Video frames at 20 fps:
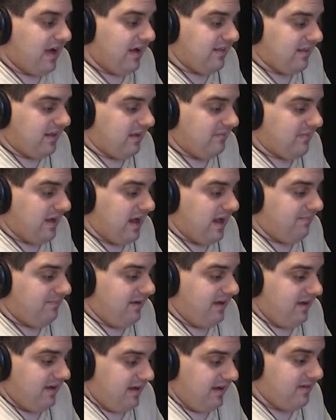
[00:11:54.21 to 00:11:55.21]
I think, in my
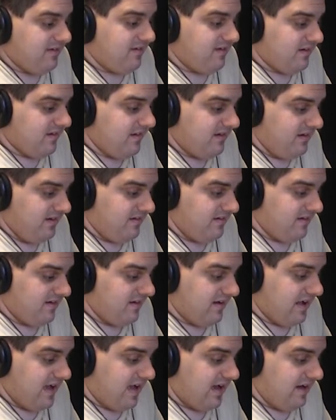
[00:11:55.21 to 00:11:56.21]
opinion, he should he
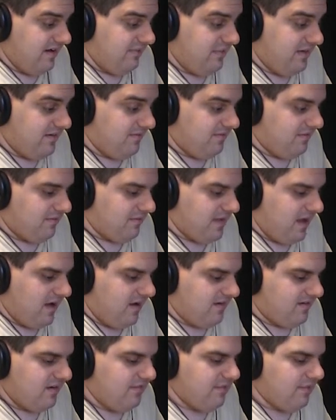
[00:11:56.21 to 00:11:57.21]
should have got a Division One
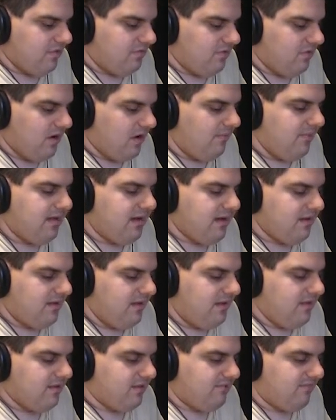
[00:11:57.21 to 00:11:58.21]
scholarship as well because
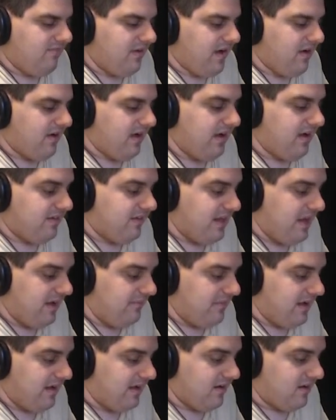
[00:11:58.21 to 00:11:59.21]
he's a very good
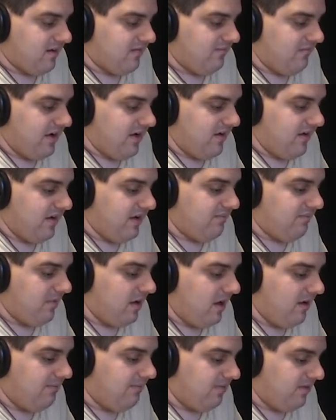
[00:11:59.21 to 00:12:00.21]
linebacker, very good
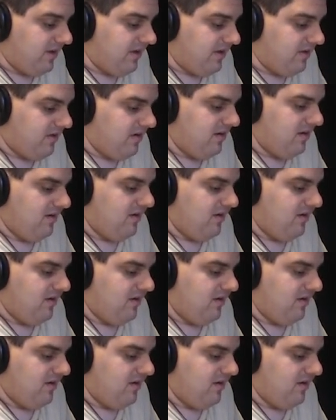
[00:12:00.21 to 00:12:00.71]
ball player.